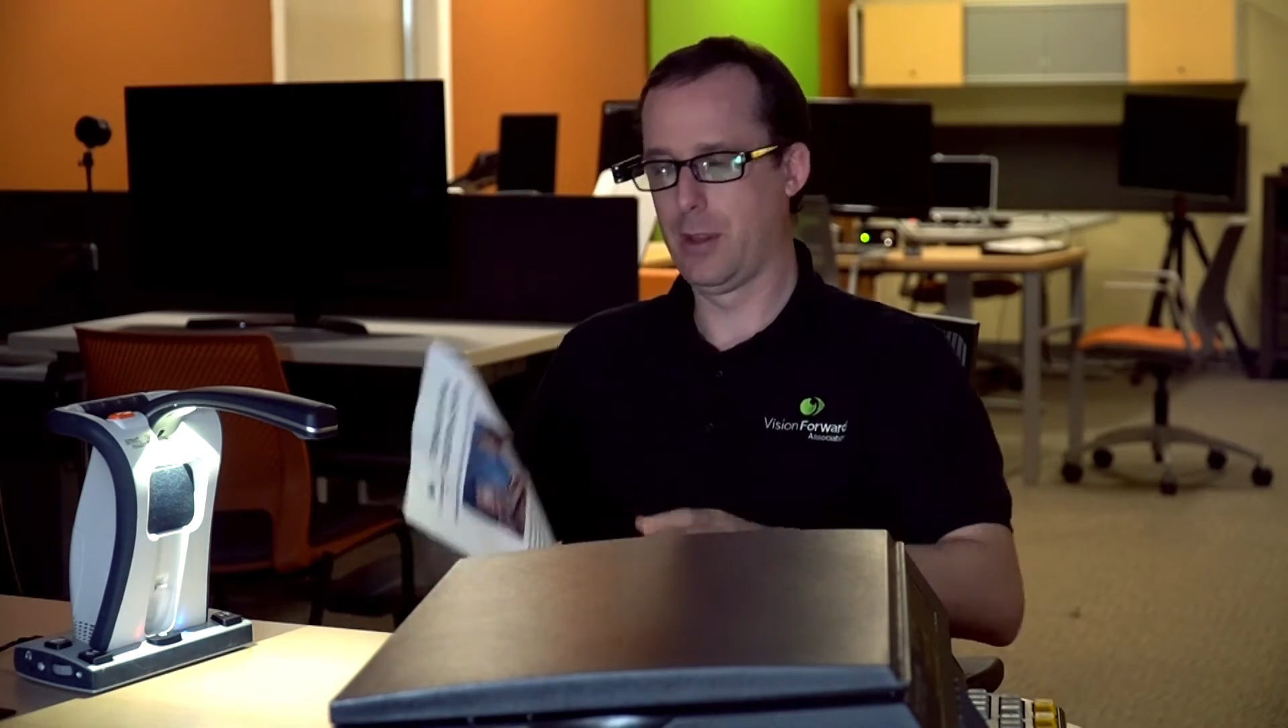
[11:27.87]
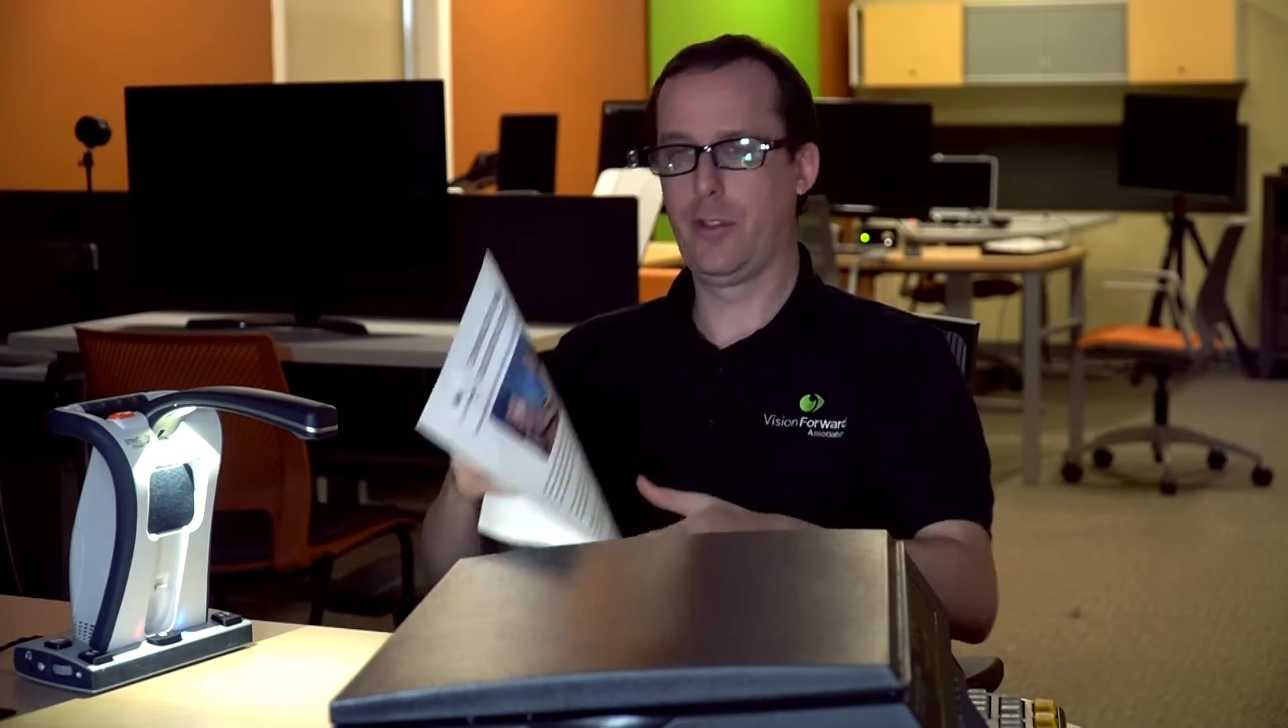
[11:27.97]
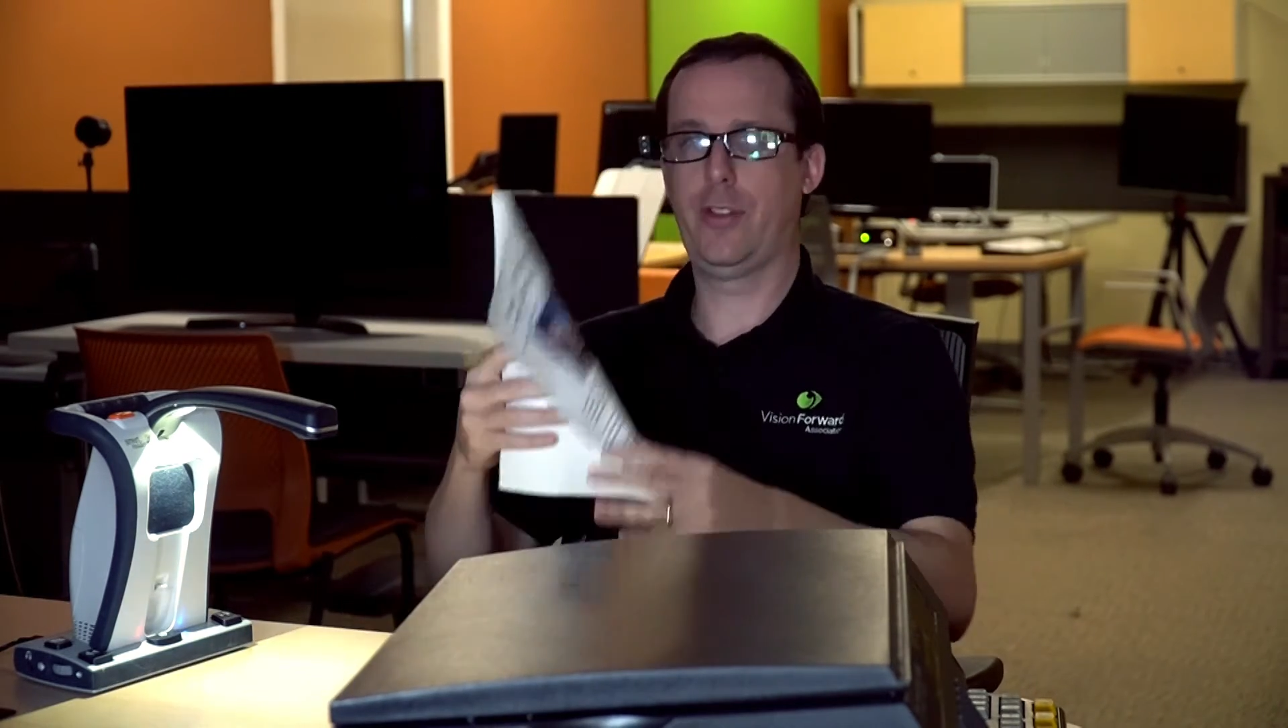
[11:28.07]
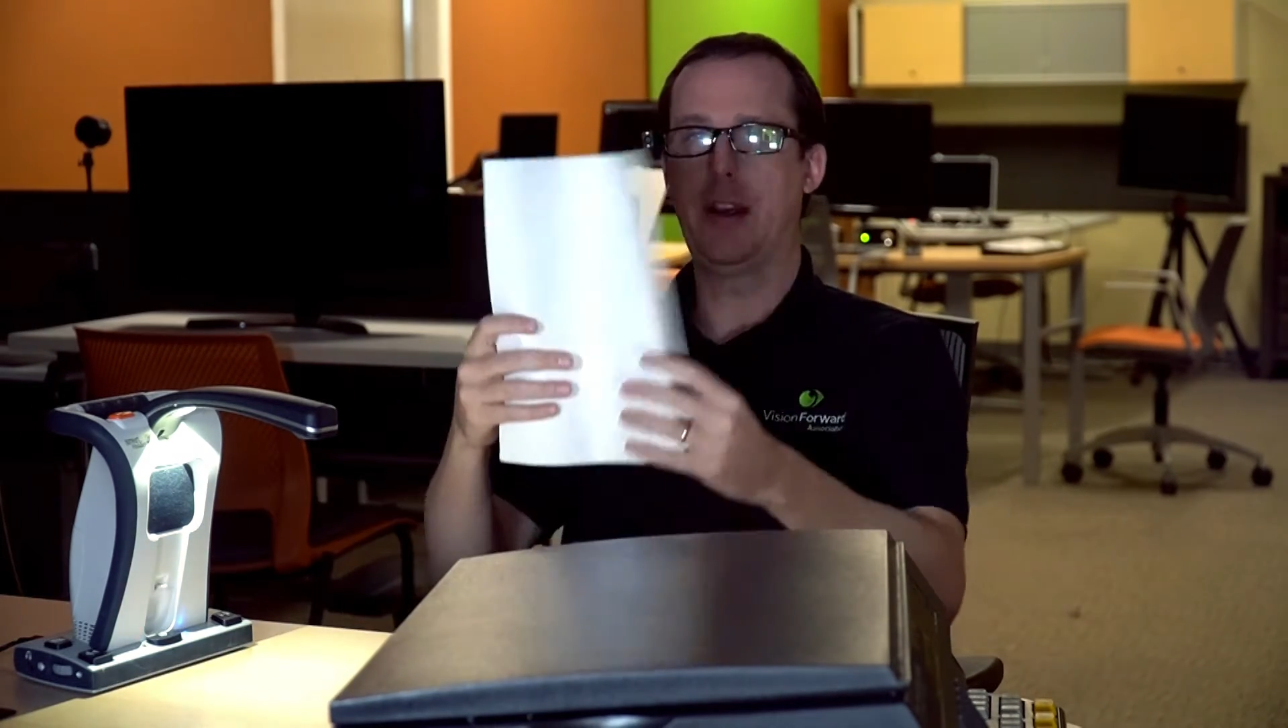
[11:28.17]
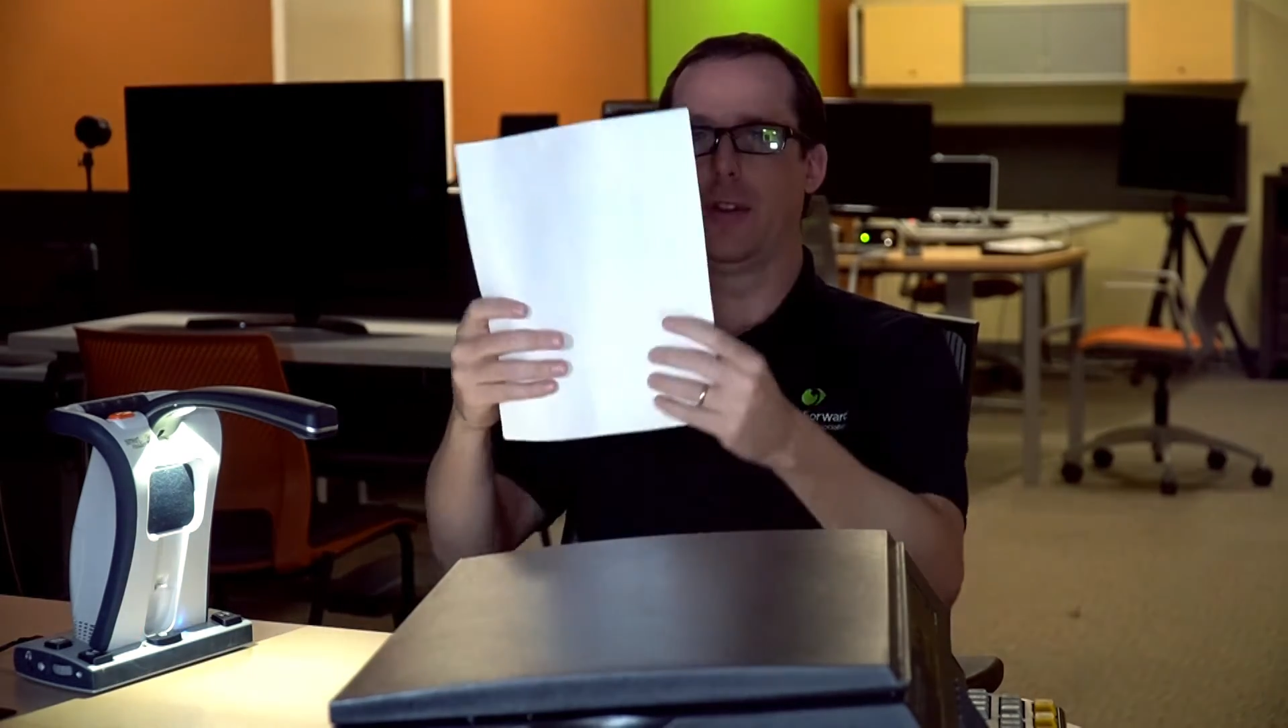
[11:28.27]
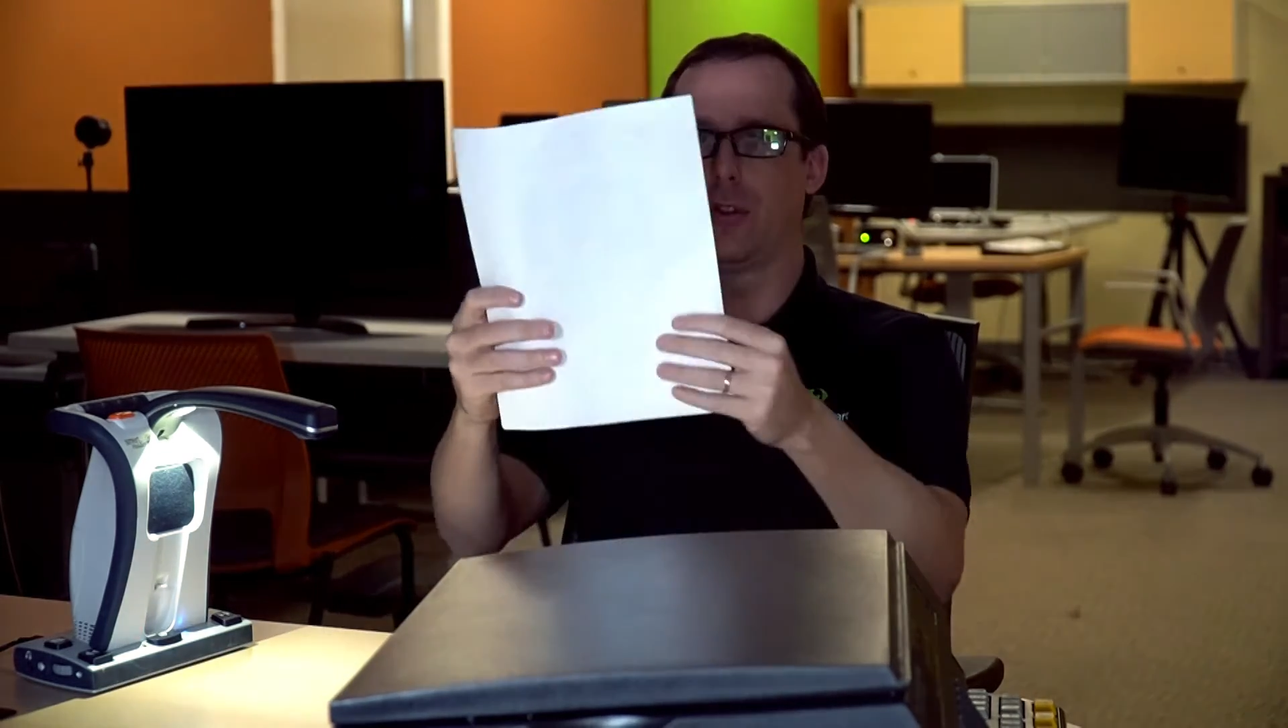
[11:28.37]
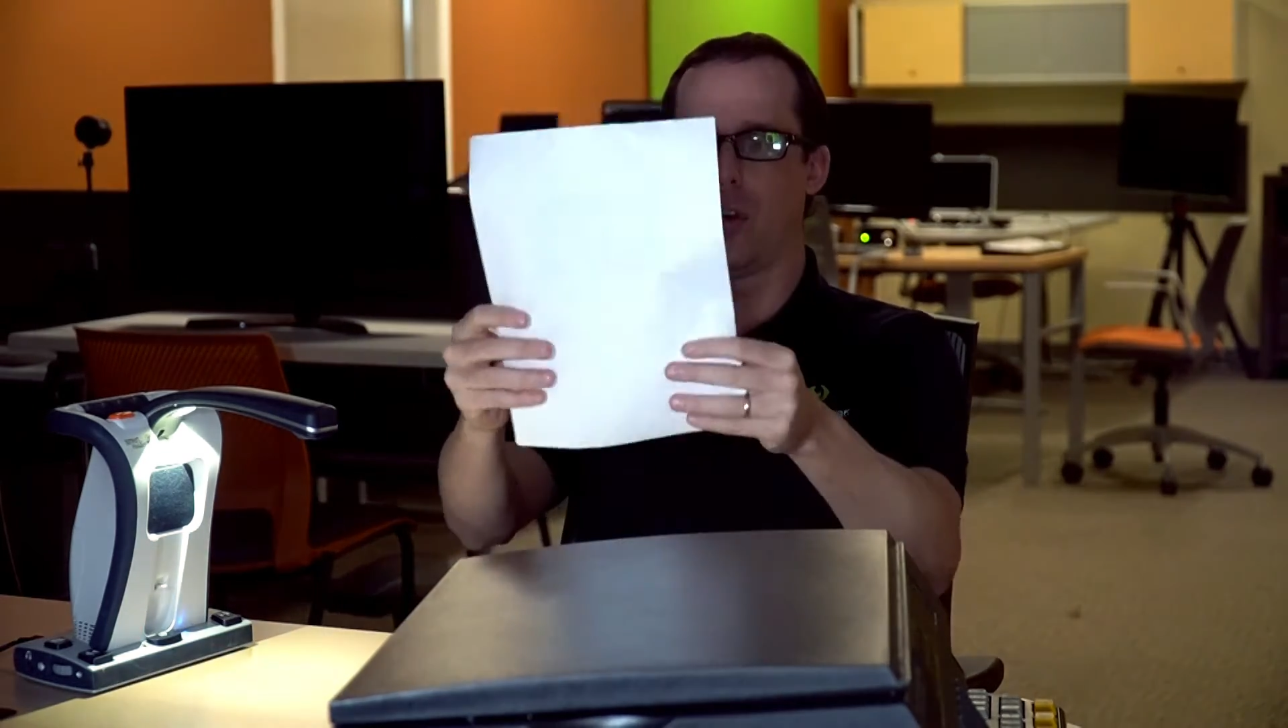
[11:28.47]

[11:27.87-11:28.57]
let's take the